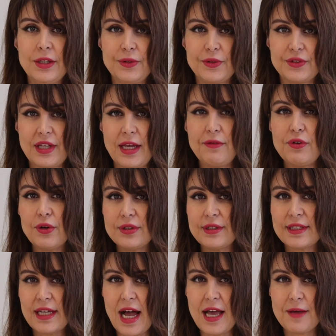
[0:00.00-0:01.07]
to save your
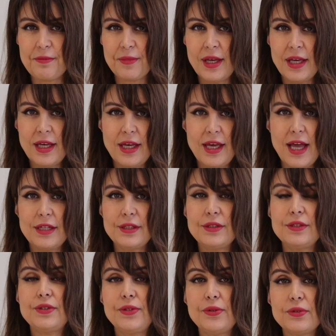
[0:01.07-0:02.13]
time
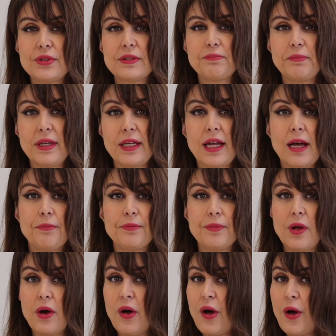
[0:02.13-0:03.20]
and to speed up
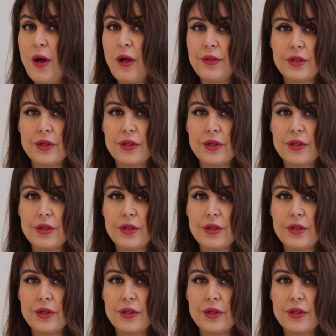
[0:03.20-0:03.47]
all